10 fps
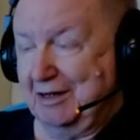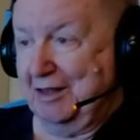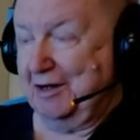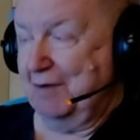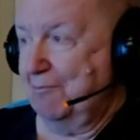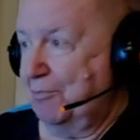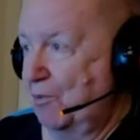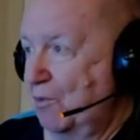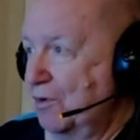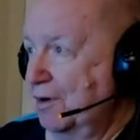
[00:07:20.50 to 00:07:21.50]
that I'm
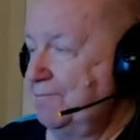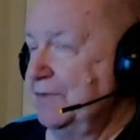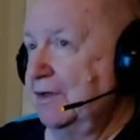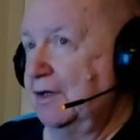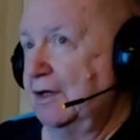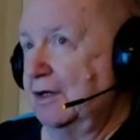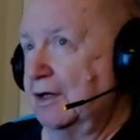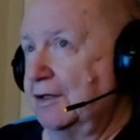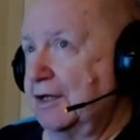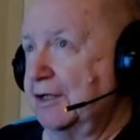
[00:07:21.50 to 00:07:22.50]
poor?
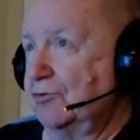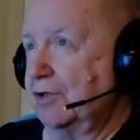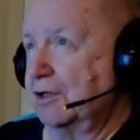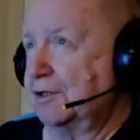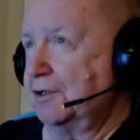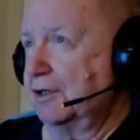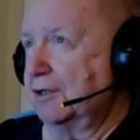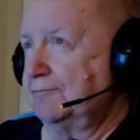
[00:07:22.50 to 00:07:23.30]
And then he said, uh,